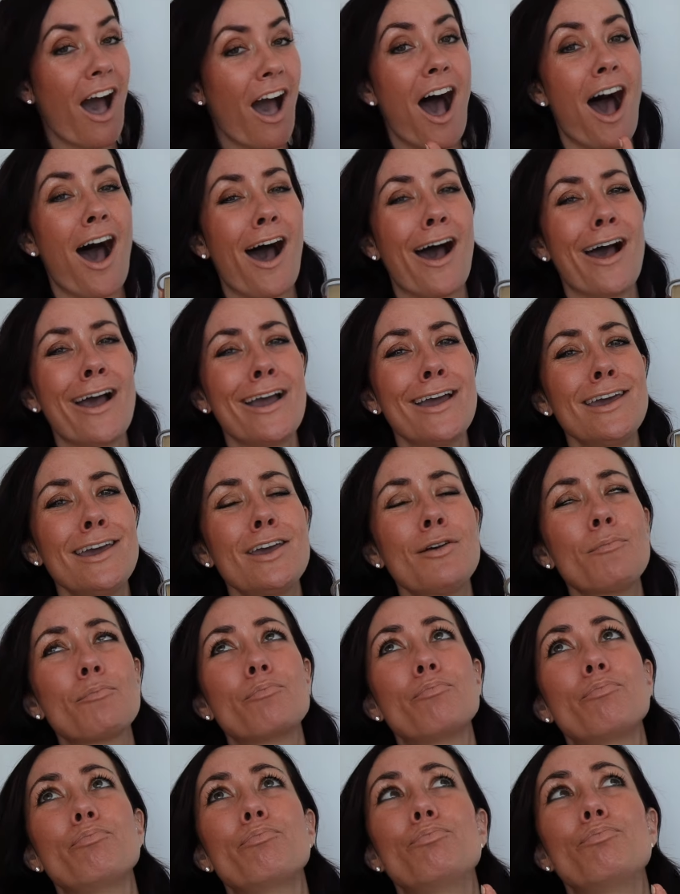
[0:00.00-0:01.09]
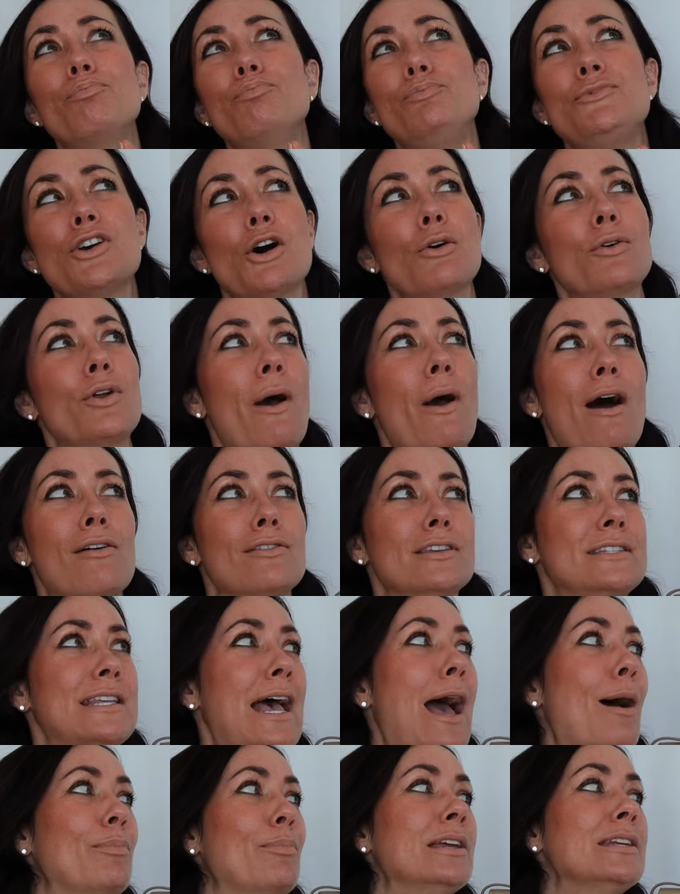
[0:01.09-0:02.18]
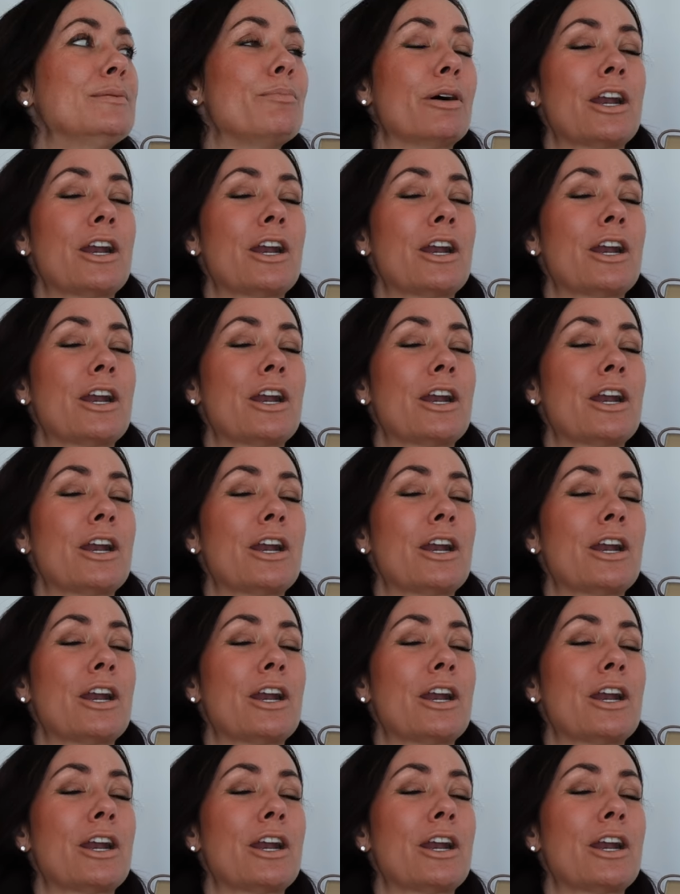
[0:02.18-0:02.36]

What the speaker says: I don't know how this happened,